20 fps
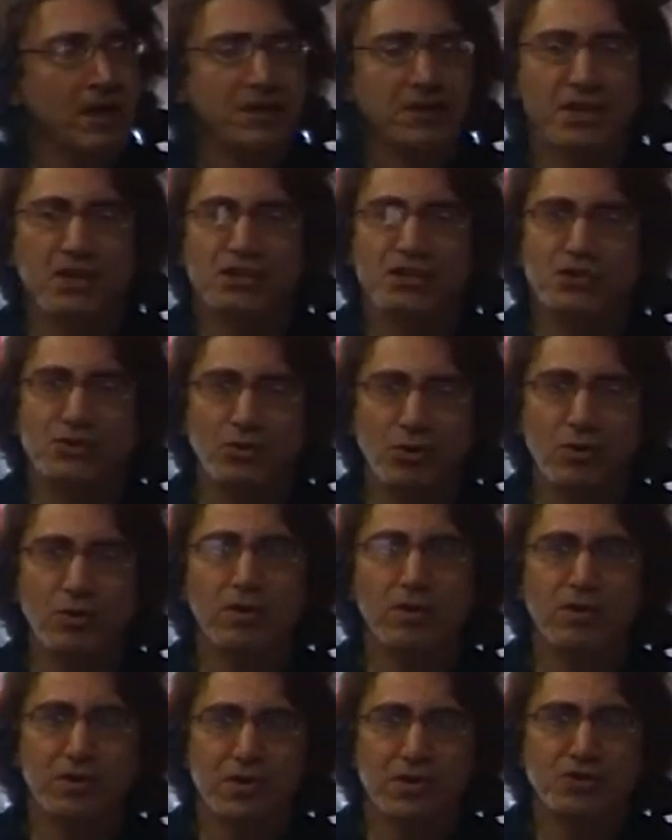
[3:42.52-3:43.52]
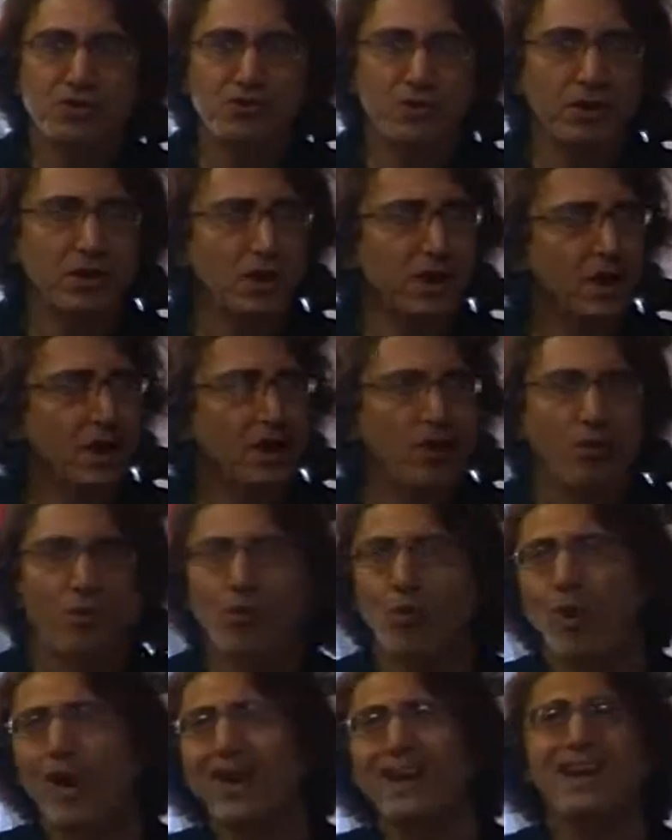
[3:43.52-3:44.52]
in the historic district
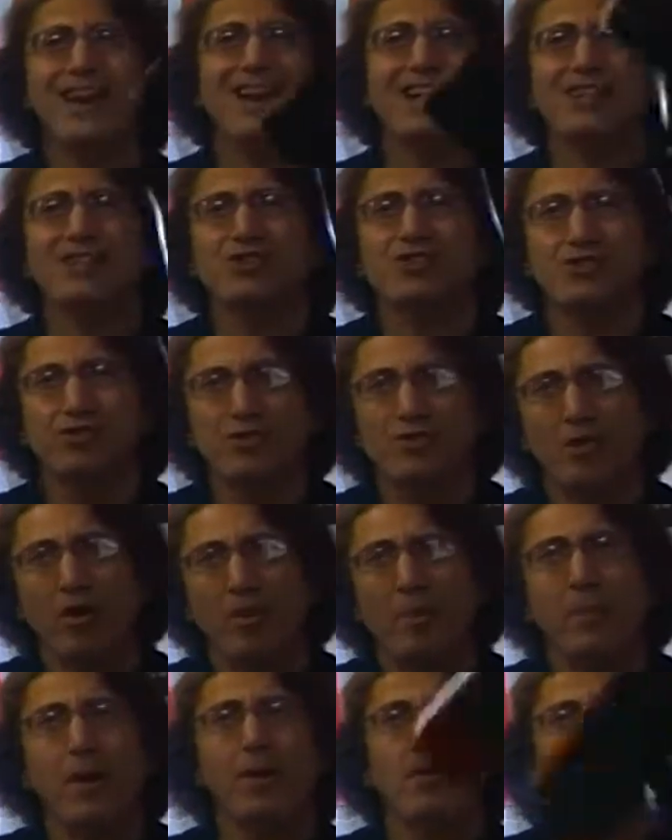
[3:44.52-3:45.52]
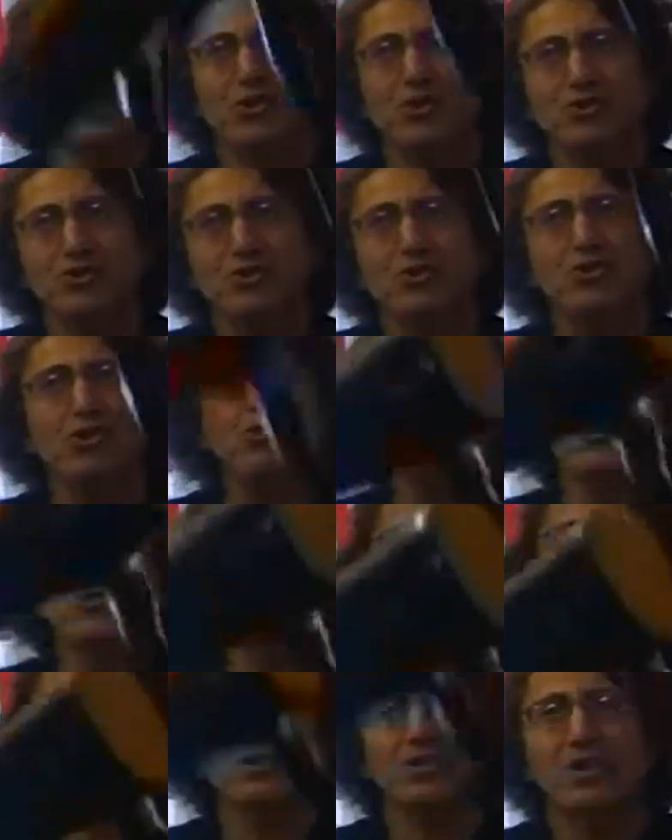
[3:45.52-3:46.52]
right next to America's
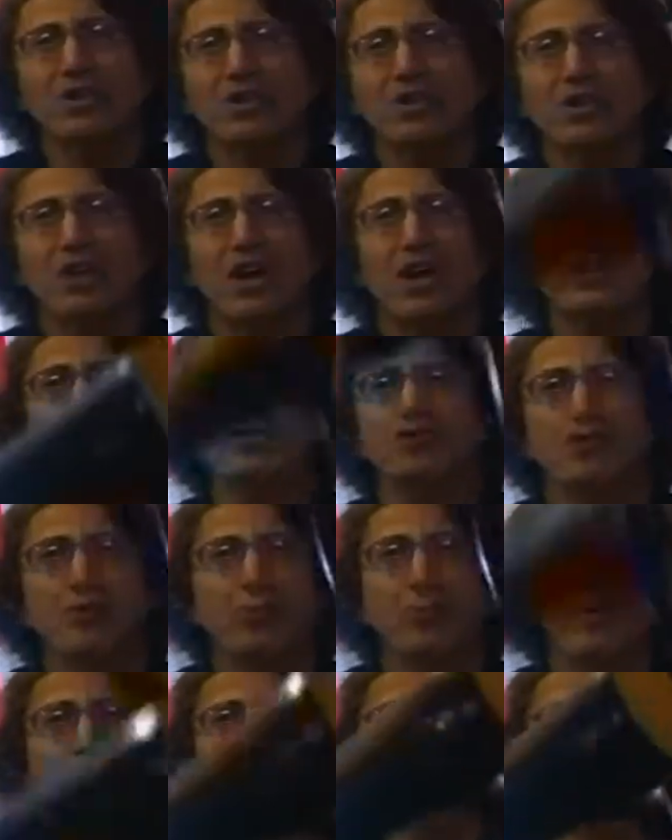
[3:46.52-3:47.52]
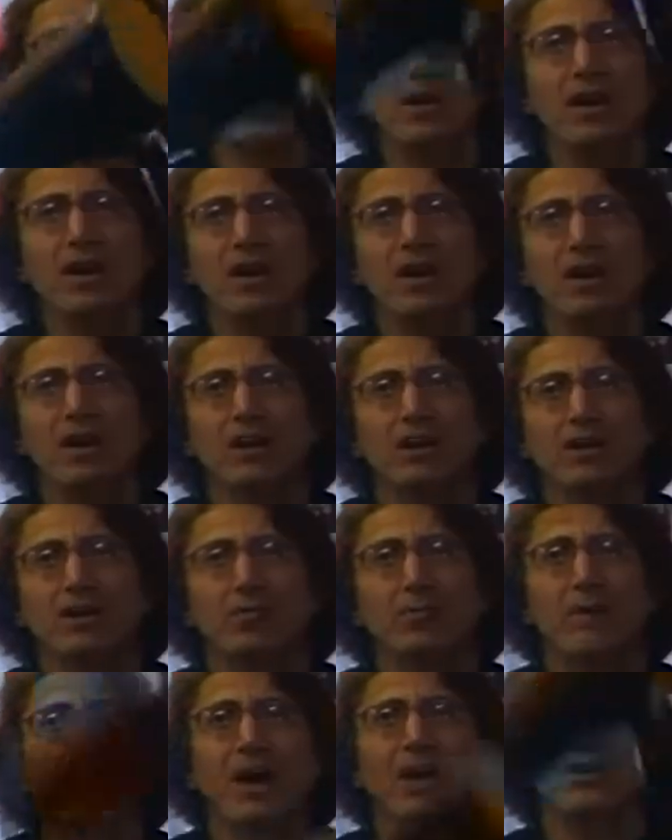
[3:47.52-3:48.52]
newest national park,
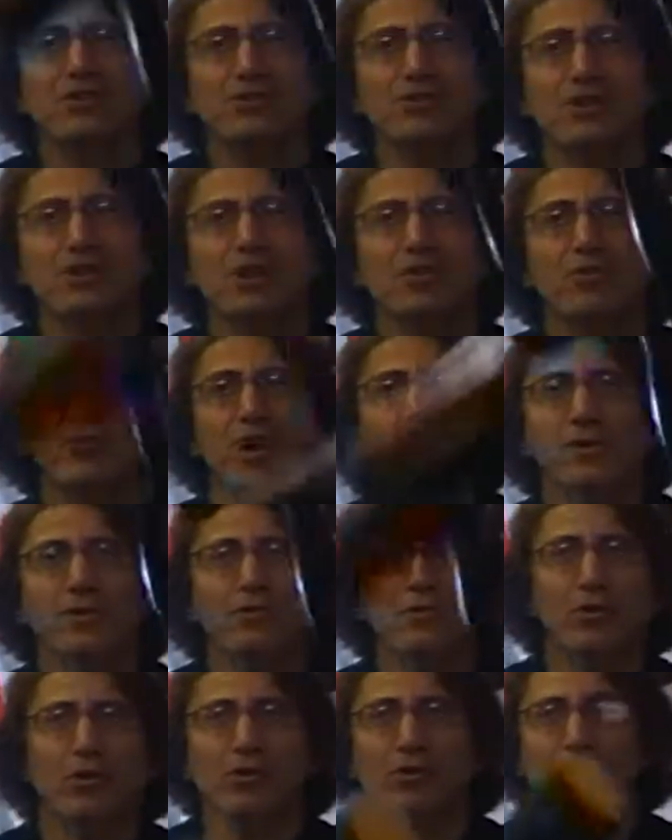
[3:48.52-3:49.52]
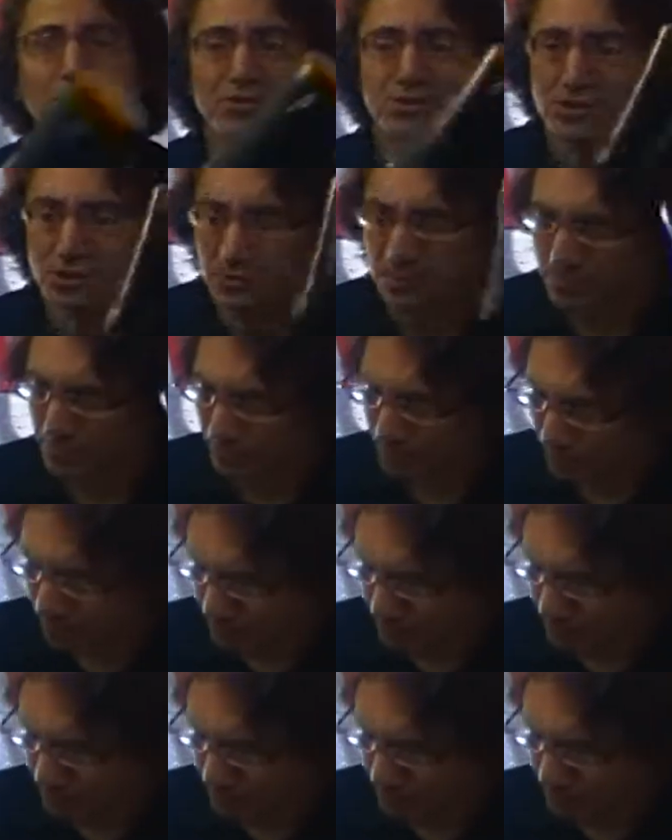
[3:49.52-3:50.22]
the Paterson Great Falls.